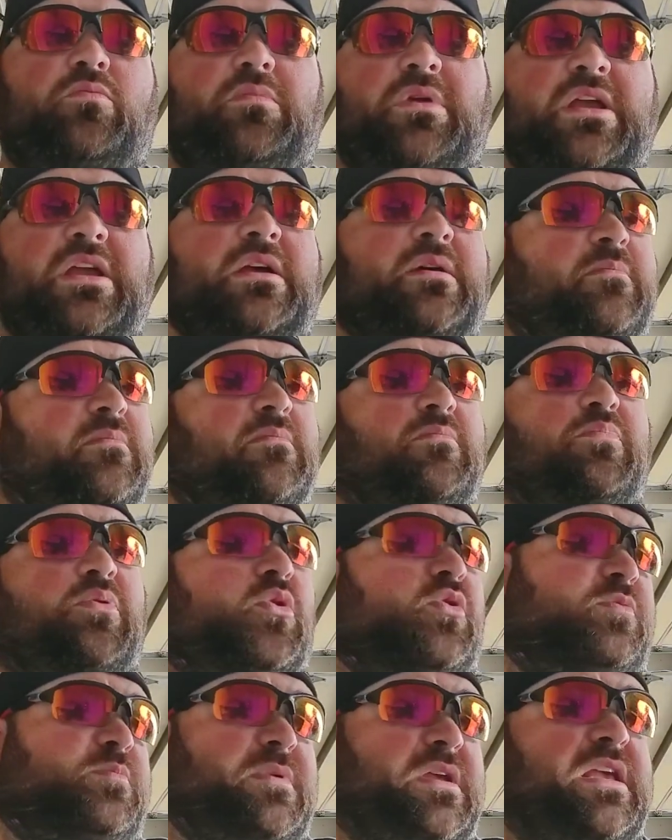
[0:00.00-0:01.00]

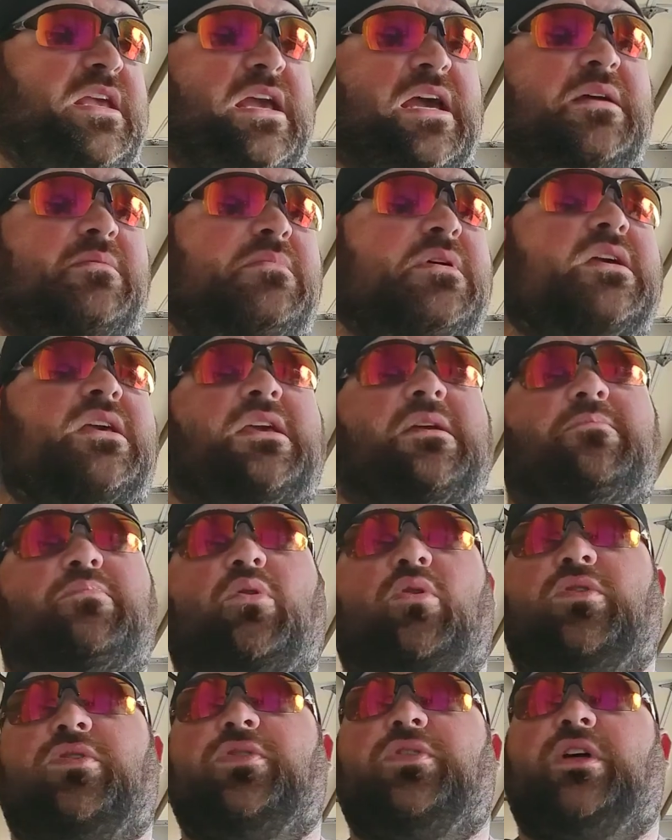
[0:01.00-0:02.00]
and Mickey
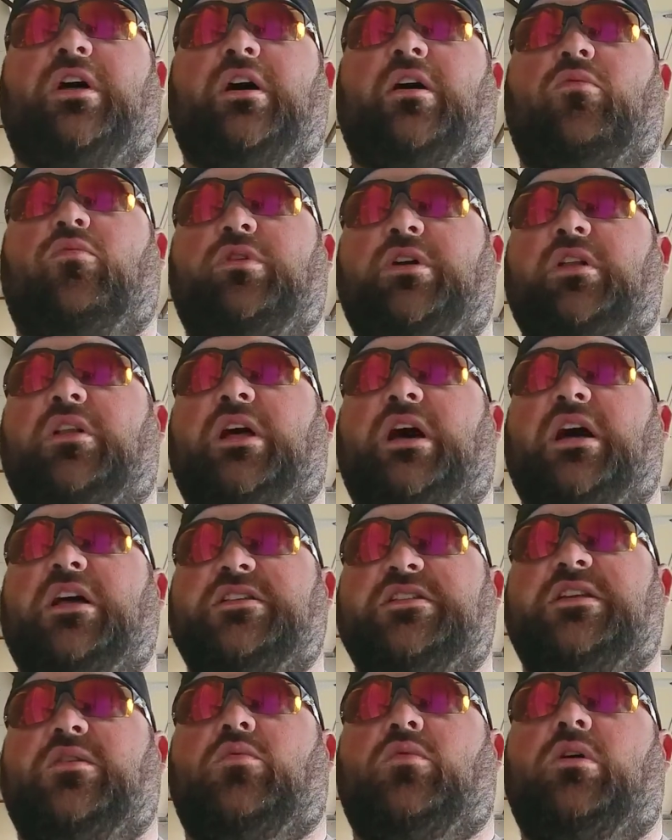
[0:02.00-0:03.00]
both realized
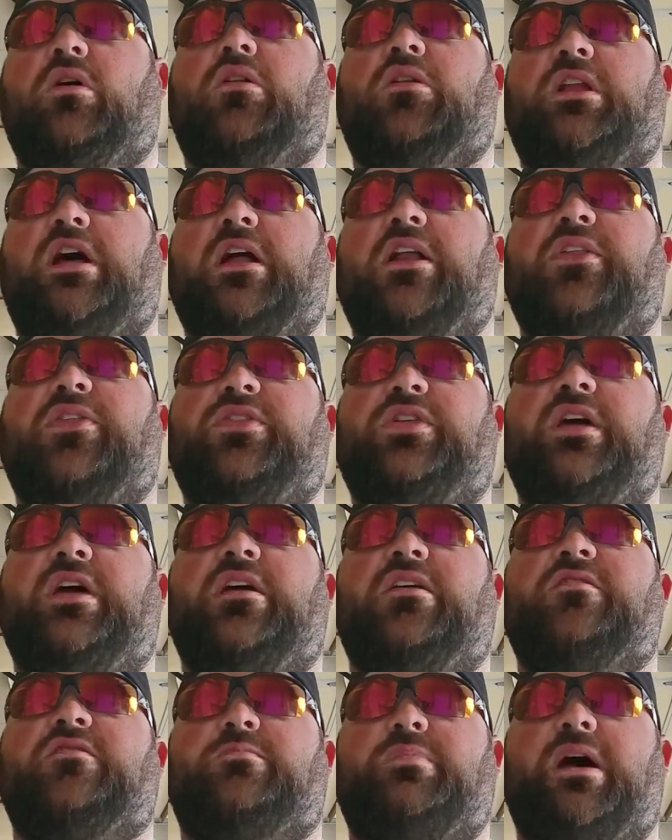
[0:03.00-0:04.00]
there were a lot of
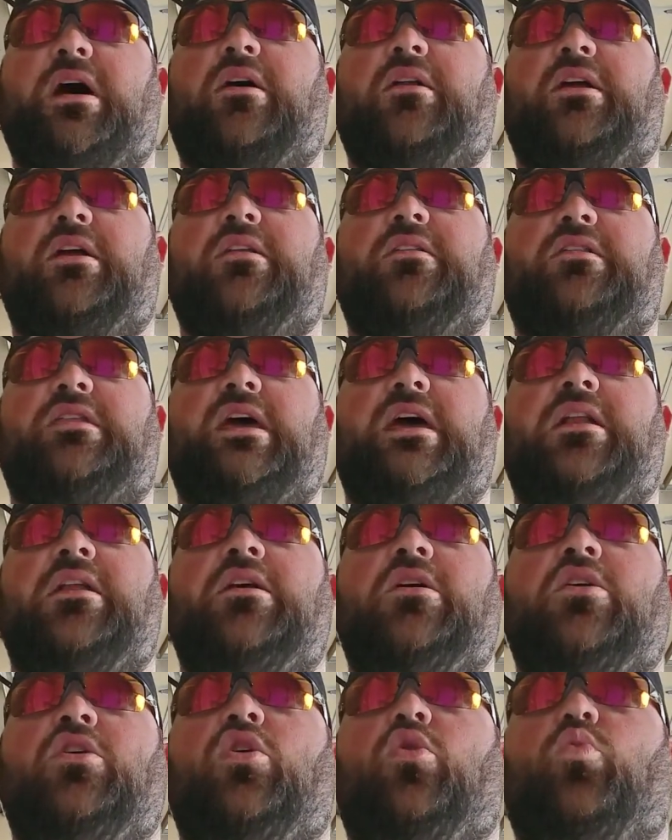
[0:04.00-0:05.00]
things about it that
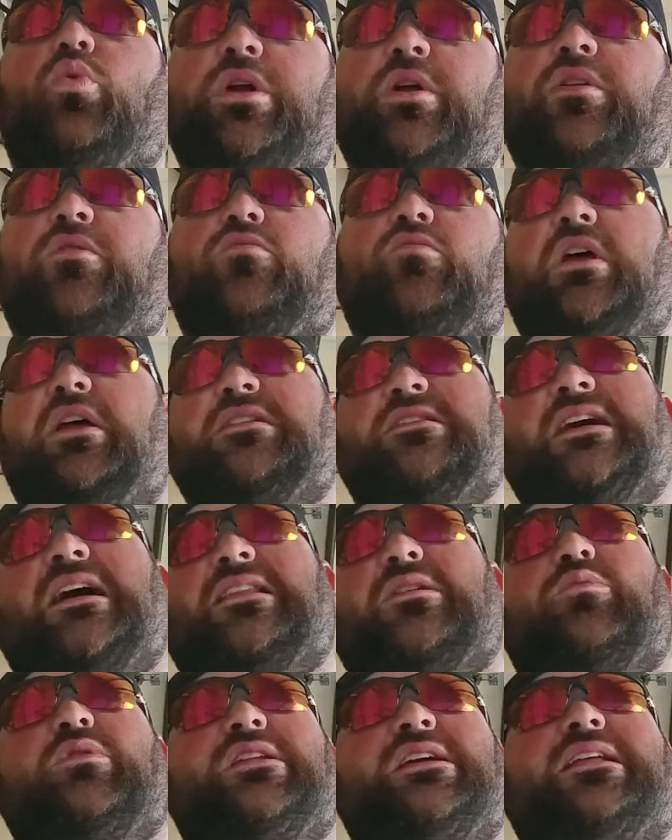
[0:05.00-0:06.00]
it's not
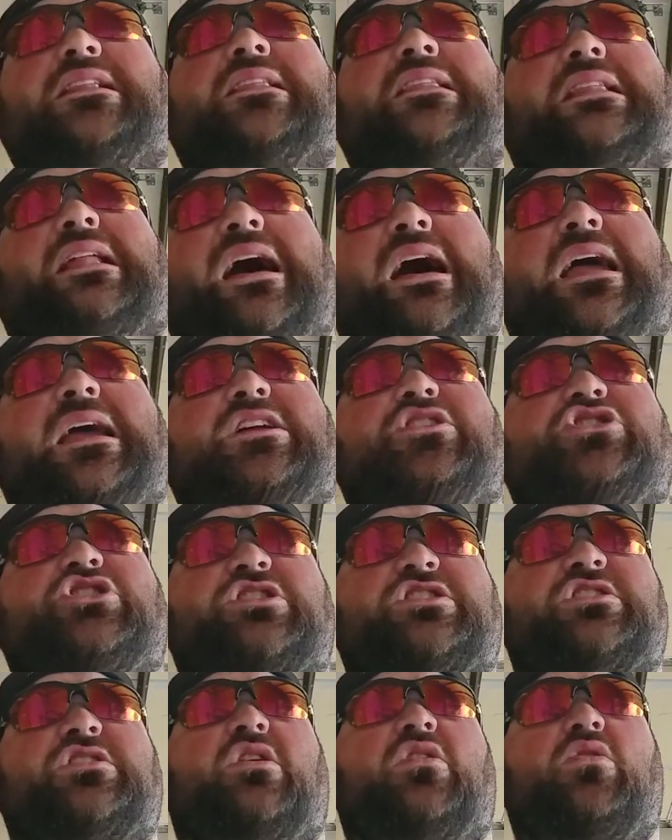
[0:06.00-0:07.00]
that we didn't like,
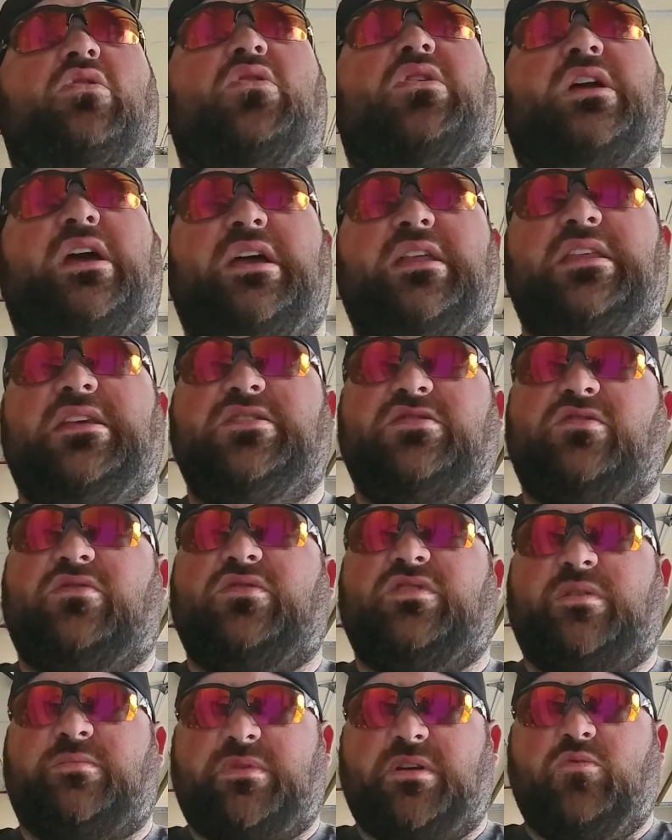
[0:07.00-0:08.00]
just, okay, these are
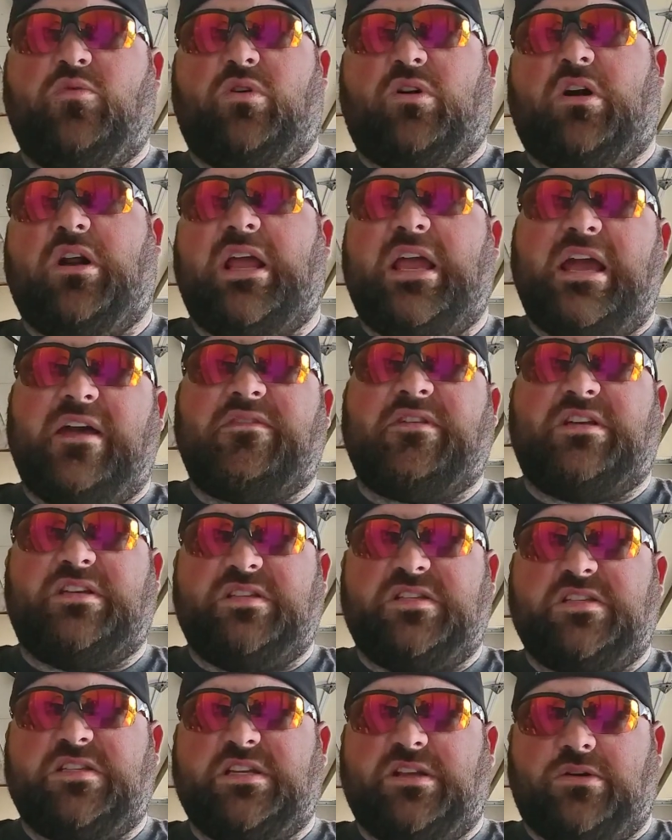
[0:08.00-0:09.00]
something we're going to have to
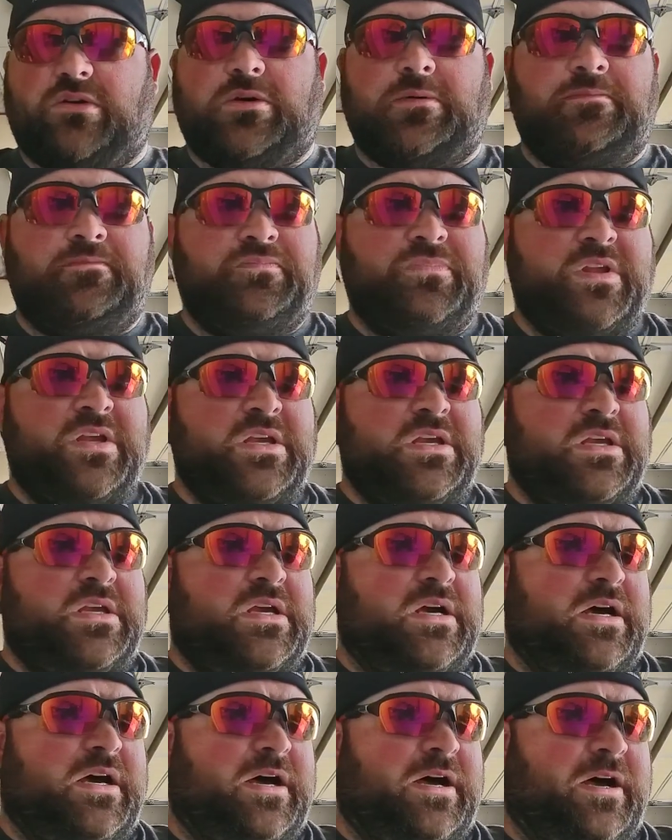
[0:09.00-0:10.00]
consider.
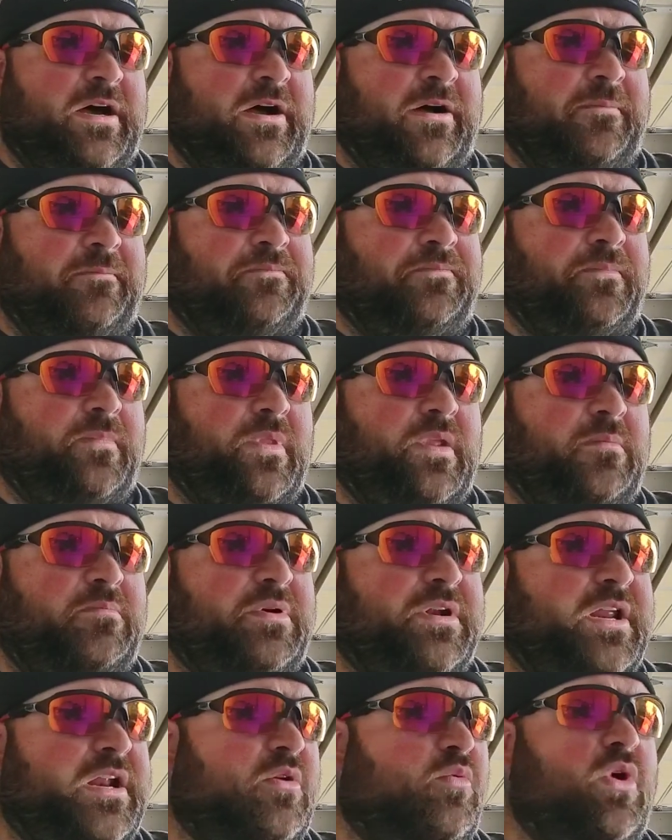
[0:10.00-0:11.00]
But
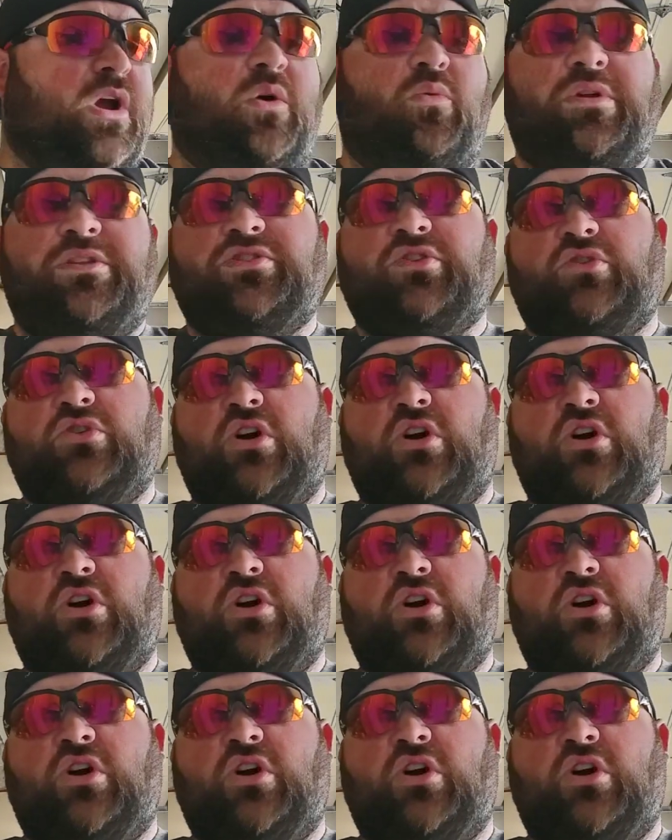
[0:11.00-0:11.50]
anyway, we took